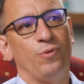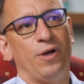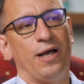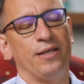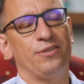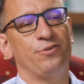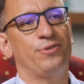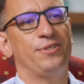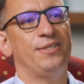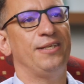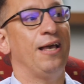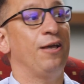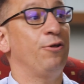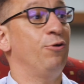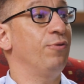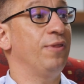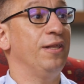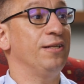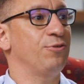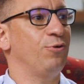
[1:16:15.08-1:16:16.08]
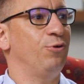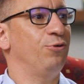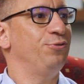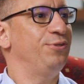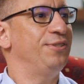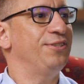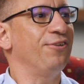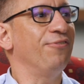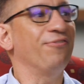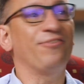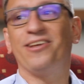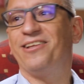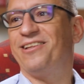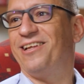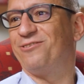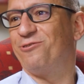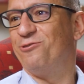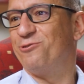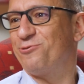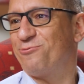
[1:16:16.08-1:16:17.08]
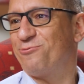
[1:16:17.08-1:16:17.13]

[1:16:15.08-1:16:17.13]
as a CIO, there's always something that goes